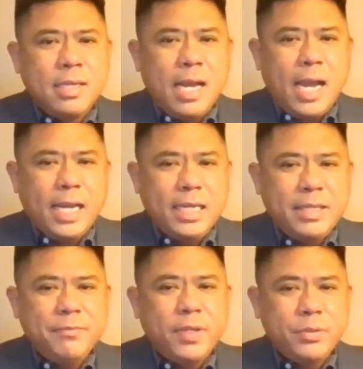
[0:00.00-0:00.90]
I
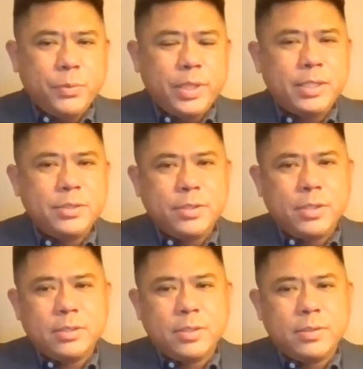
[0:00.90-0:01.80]
live and work in
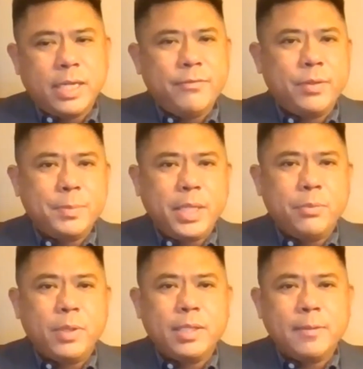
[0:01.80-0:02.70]
Toronto right from day
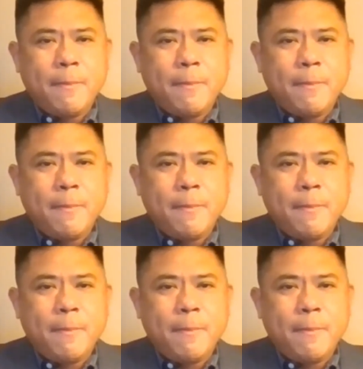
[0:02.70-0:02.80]
one.